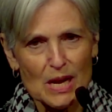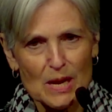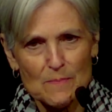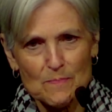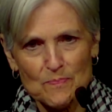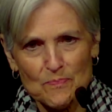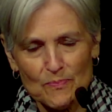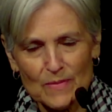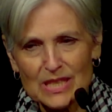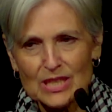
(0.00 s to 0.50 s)

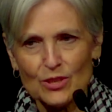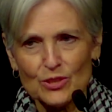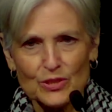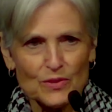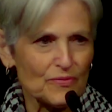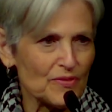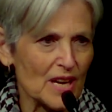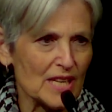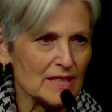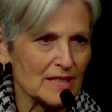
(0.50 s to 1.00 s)
missile
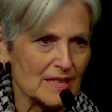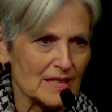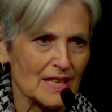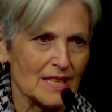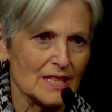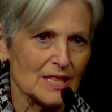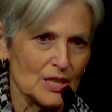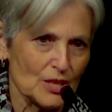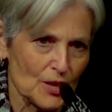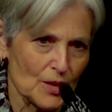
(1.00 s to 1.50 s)
defense
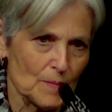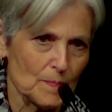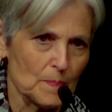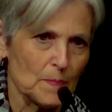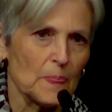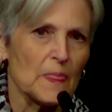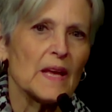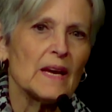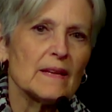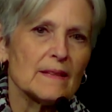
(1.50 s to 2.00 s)
system
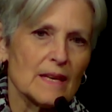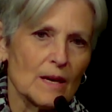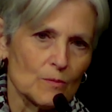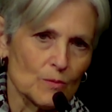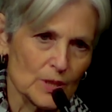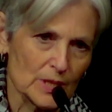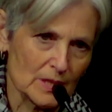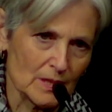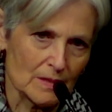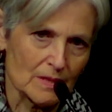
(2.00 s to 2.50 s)
that
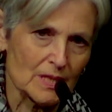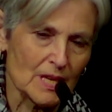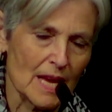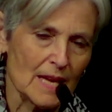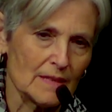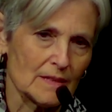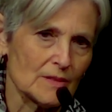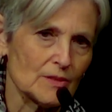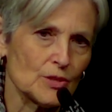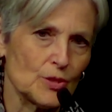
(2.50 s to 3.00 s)
was sent
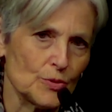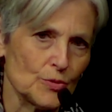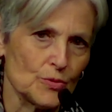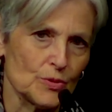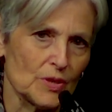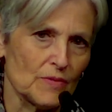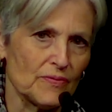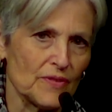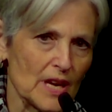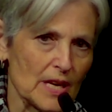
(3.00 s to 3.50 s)
to
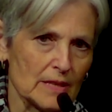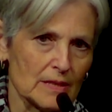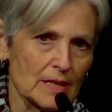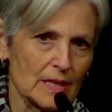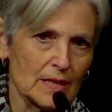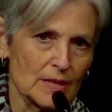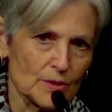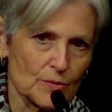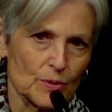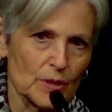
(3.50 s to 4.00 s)
defend
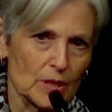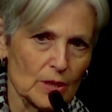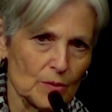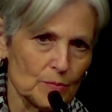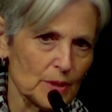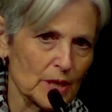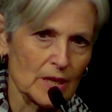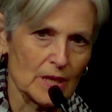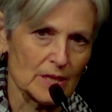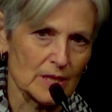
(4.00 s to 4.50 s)
Israel,
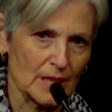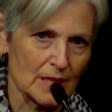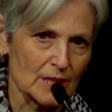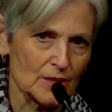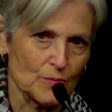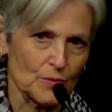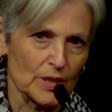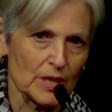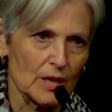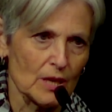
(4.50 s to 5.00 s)
because
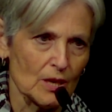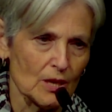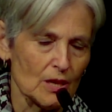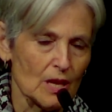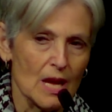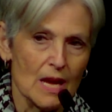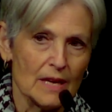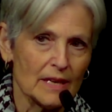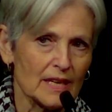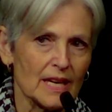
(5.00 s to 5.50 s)
Israel
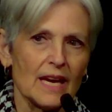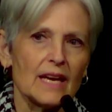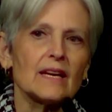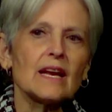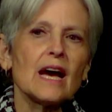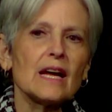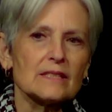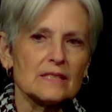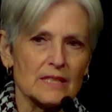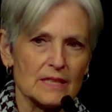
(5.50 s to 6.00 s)

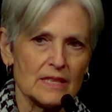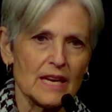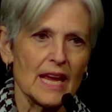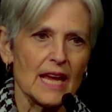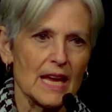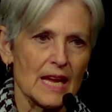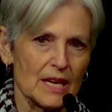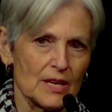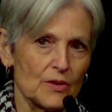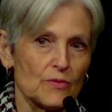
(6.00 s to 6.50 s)
cannot
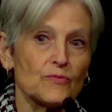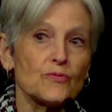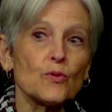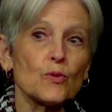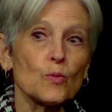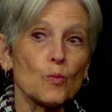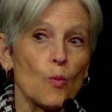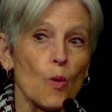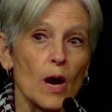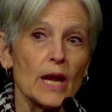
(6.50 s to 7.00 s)
stand for
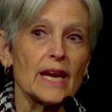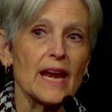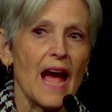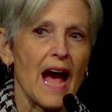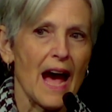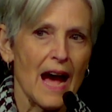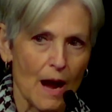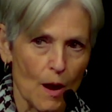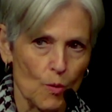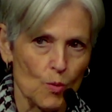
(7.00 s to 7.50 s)
1
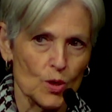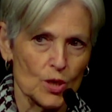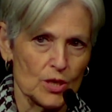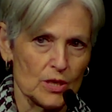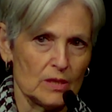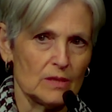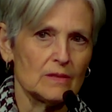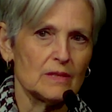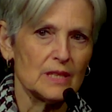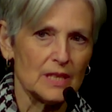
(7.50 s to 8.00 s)
hour
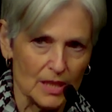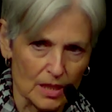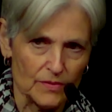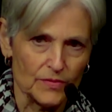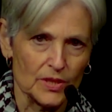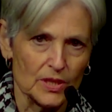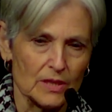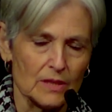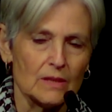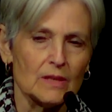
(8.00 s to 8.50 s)

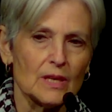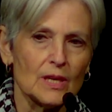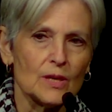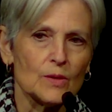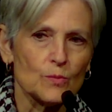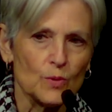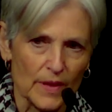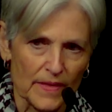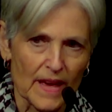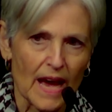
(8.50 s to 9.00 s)
even
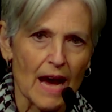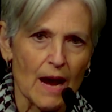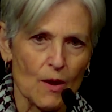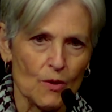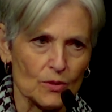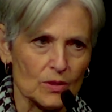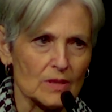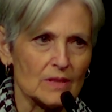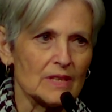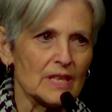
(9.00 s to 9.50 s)
without
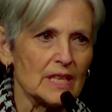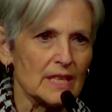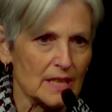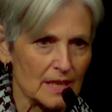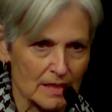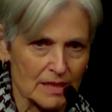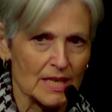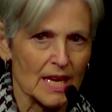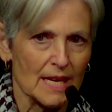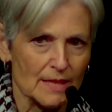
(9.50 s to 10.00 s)
the
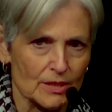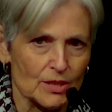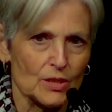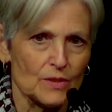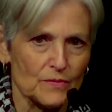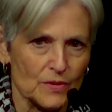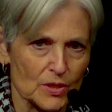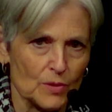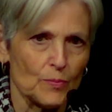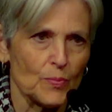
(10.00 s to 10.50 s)
intensive
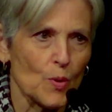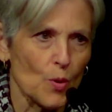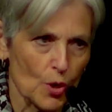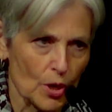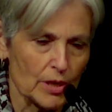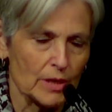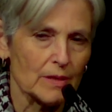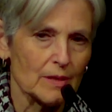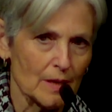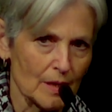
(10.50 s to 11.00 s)
support
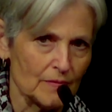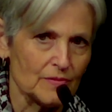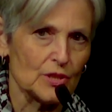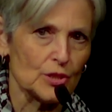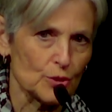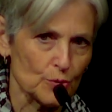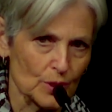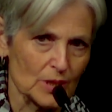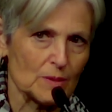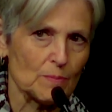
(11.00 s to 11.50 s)
of the
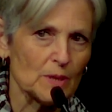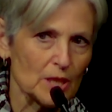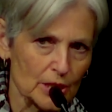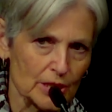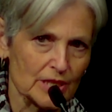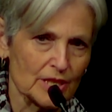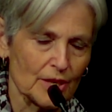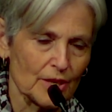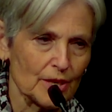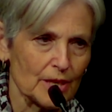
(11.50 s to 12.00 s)
U.S.
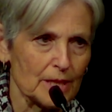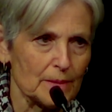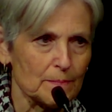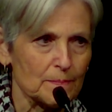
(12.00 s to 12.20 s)
military.